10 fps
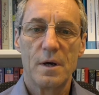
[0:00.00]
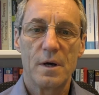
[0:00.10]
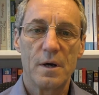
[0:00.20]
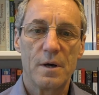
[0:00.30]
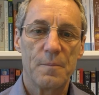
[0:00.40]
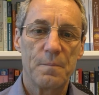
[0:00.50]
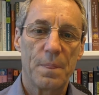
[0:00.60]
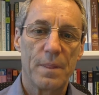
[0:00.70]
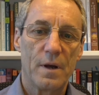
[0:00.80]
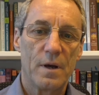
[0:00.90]

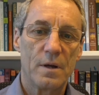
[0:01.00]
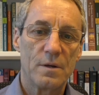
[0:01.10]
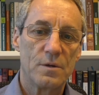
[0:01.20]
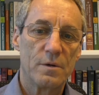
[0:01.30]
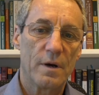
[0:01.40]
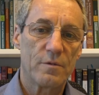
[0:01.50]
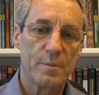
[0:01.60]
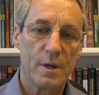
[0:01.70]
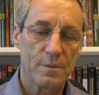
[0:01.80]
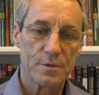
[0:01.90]
And you have to
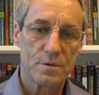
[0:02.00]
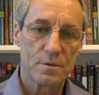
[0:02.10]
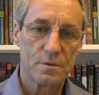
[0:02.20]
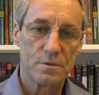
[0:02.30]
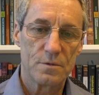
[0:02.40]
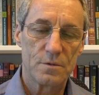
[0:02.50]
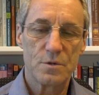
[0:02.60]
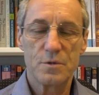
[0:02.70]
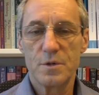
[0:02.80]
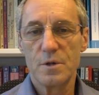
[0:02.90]
be able
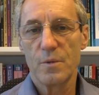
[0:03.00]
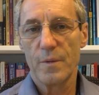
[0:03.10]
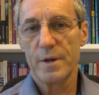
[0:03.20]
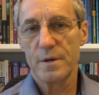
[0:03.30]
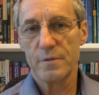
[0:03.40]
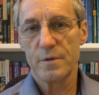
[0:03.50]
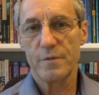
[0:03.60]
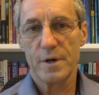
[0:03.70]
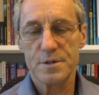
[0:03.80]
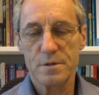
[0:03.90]
to deal with that different
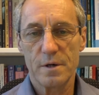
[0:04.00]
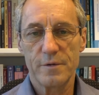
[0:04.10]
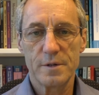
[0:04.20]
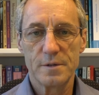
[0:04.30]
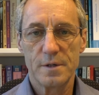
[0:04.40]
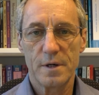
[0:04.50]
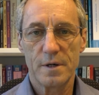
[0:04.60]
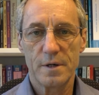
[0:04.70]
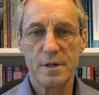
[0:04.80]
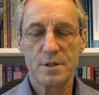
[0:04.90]
device driver
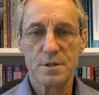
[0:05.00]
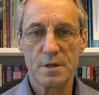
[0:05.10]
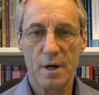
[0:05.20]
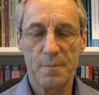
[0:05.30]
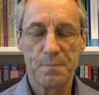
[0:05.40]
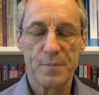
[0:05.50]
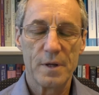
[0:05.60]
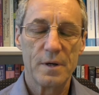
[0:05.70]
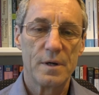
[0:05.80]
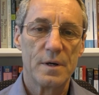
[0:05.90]
each time.
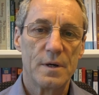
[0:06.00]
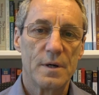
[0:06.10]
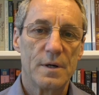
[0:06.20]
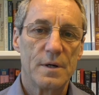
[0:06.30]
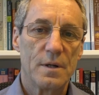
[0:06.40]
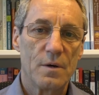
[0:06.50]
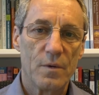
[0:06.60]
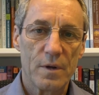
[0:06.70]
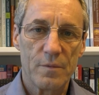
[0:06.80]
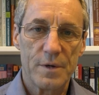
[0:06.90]
Now,
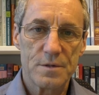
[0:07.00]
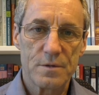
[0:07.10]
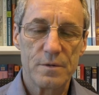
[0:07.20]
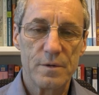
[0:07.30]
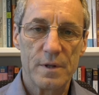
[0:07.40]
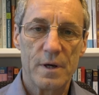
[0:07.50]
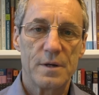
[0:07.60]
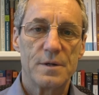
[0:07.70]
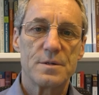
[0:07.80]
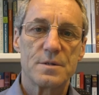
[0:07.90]
one of the ways of doing that
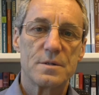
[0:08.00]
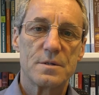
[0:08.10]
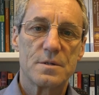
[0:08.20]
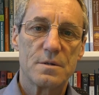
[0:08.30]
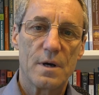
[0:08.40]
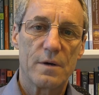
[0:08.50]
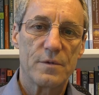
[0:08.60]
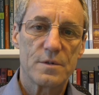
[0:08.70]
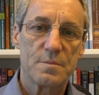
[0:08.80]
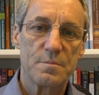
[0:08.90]
is to have
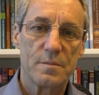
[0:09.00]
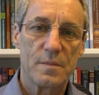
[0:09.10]
this